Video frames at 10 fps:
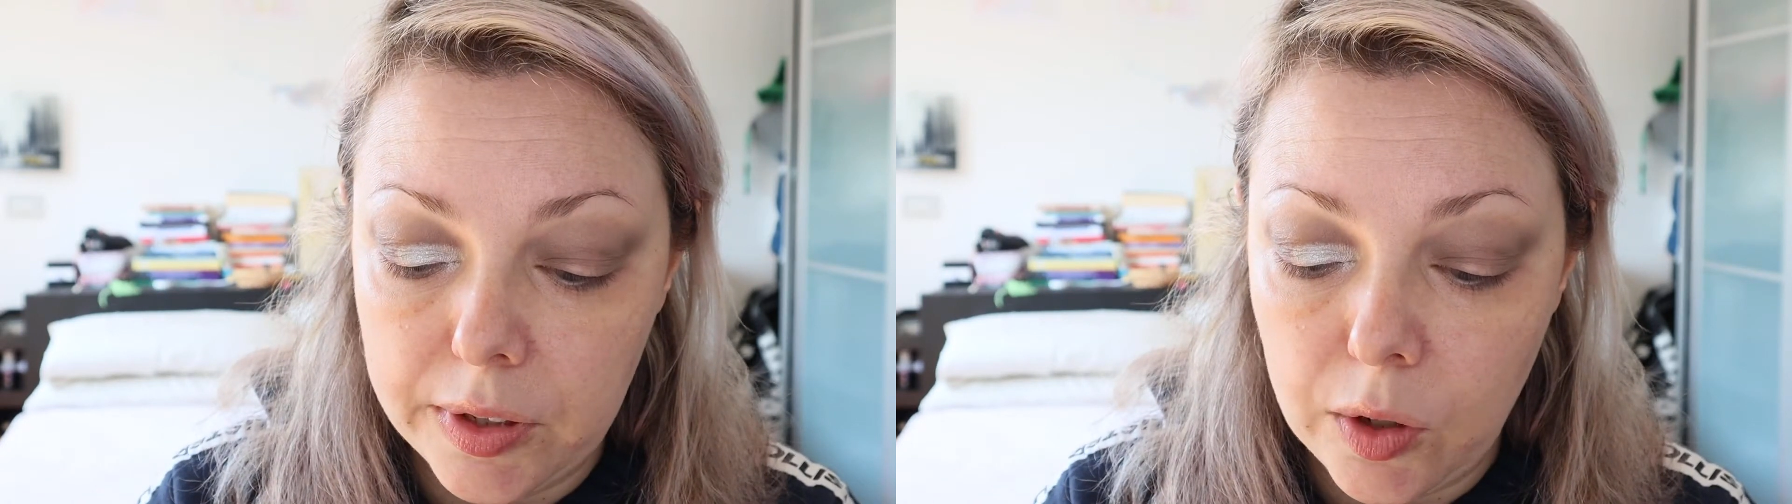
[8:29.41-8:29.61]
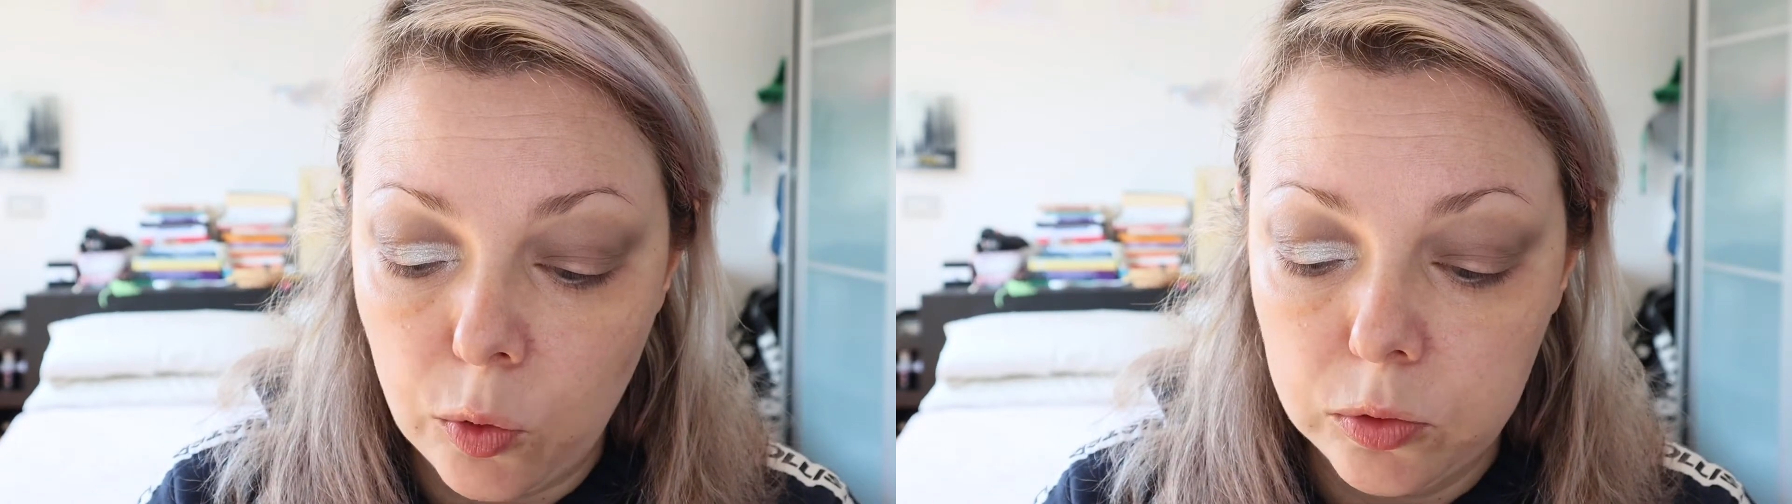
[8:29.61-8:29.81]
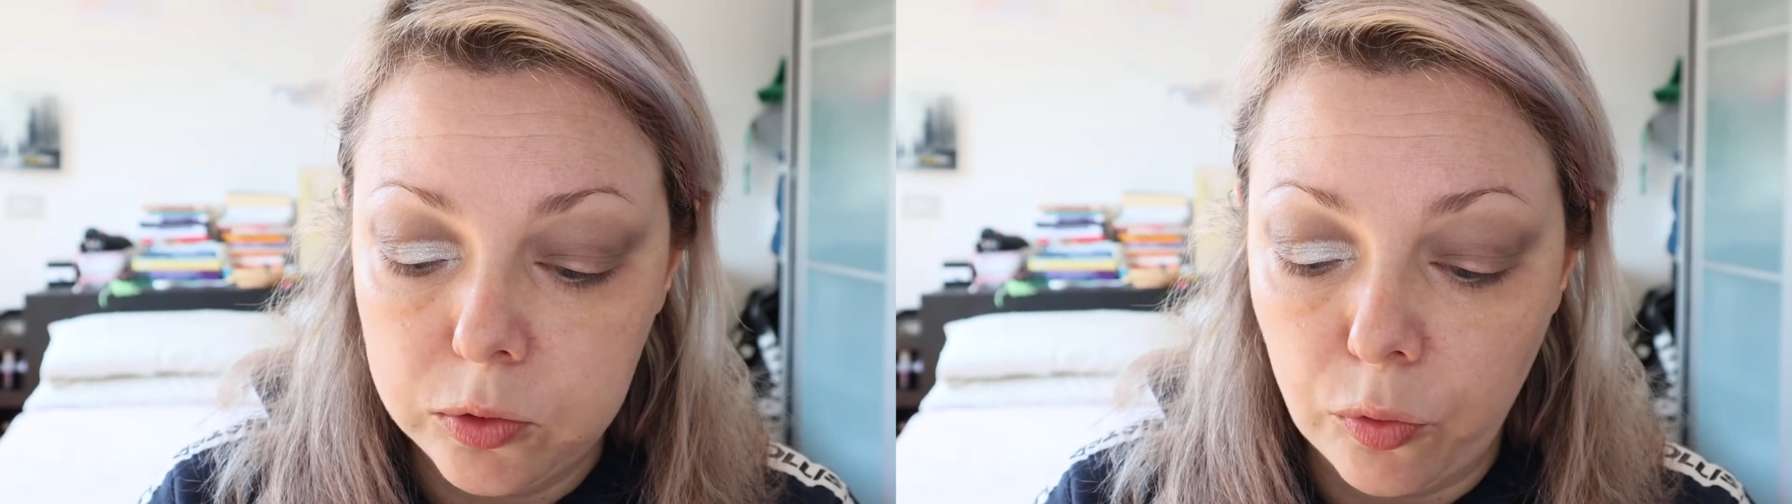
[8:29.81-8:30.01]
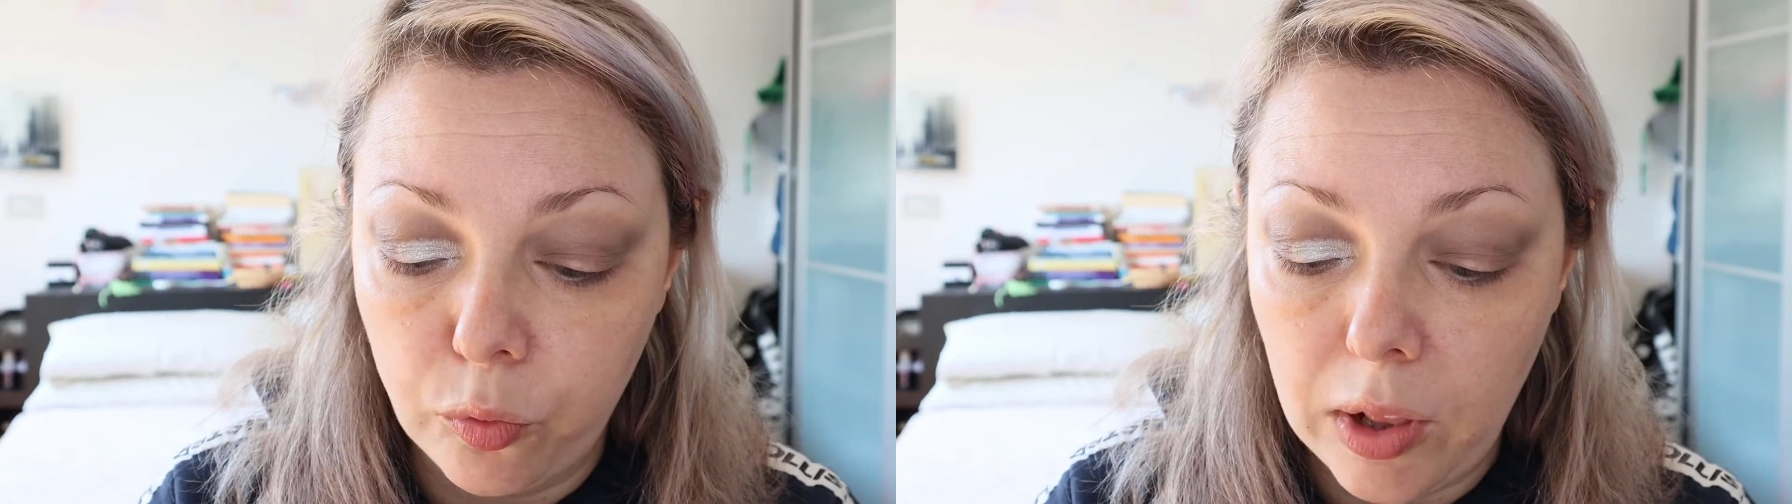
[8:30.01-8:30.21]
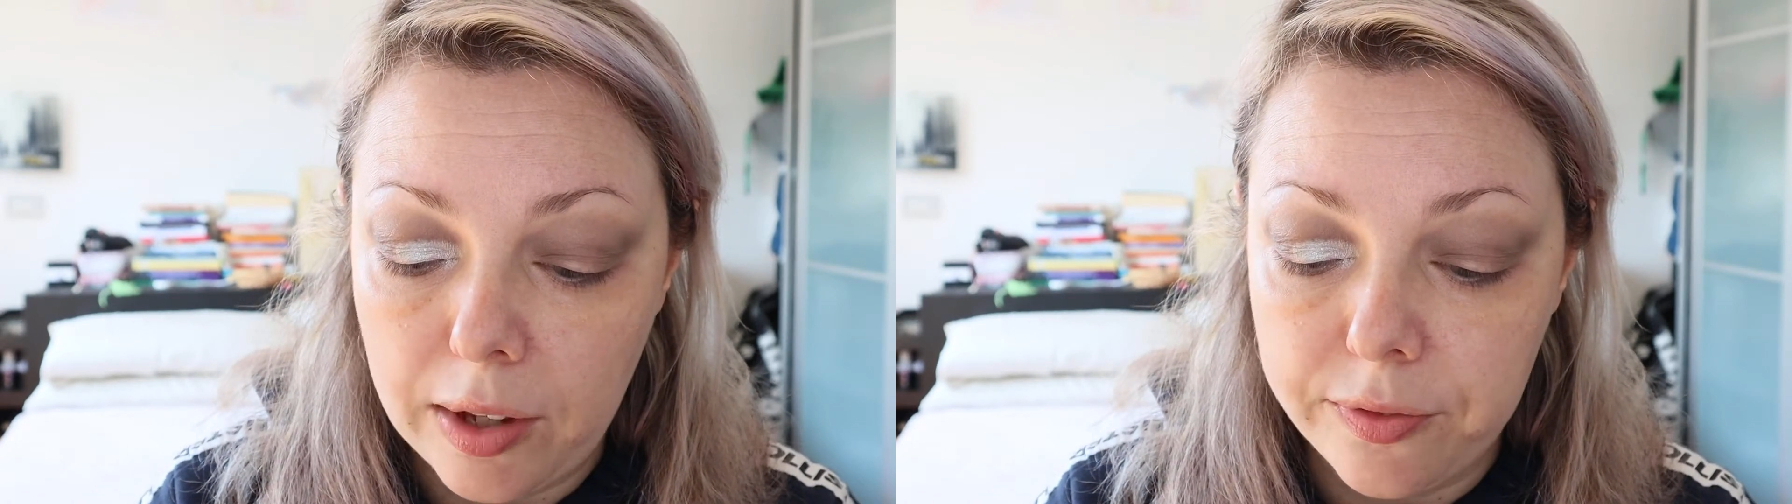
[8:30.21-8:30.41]
also
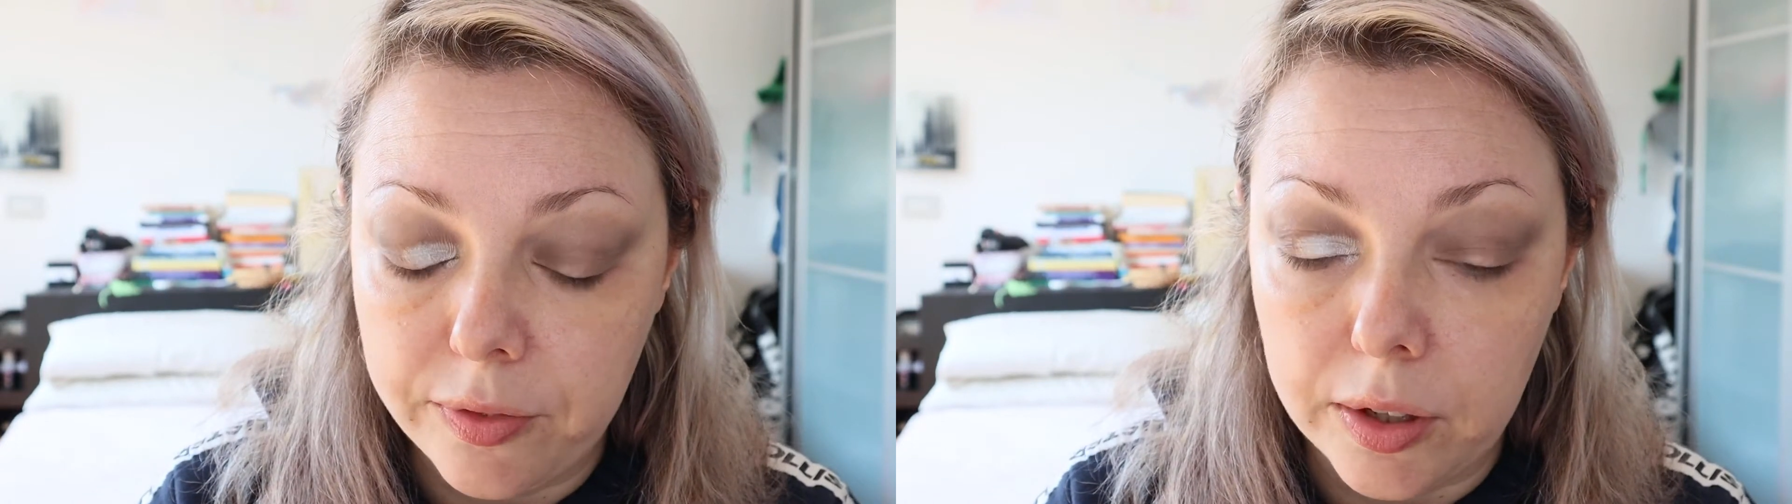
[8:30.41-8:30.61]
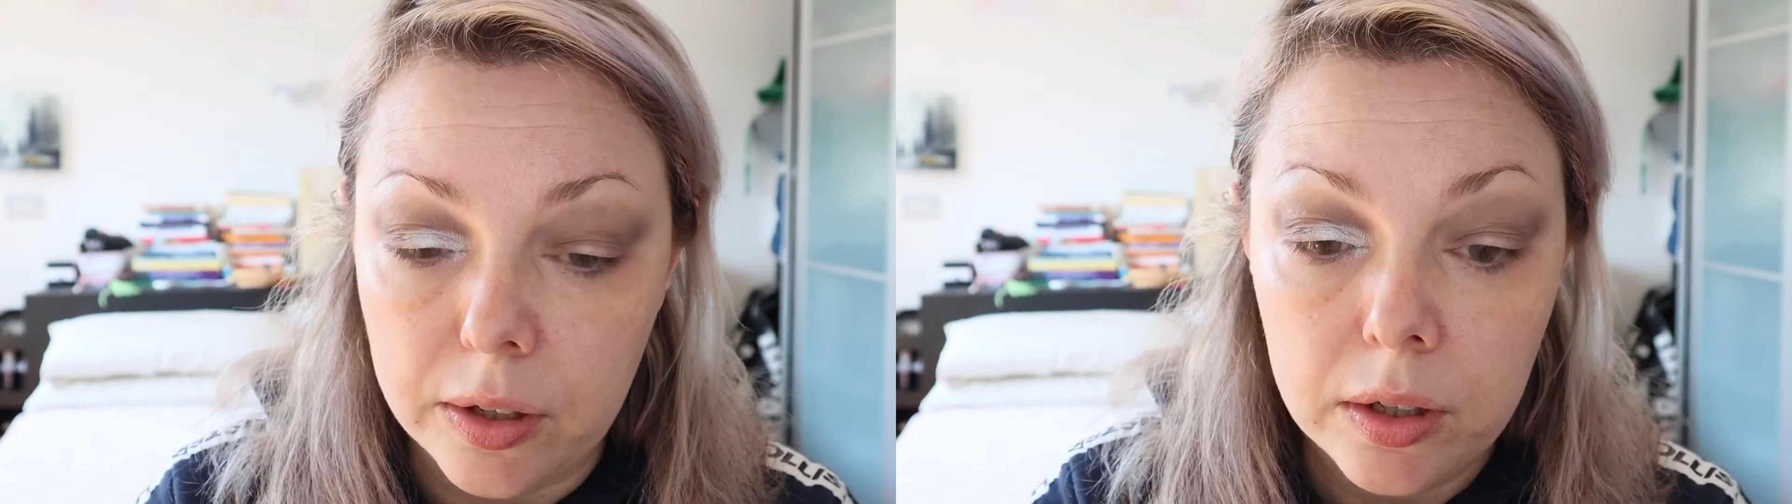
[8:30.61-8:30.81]
fluffy.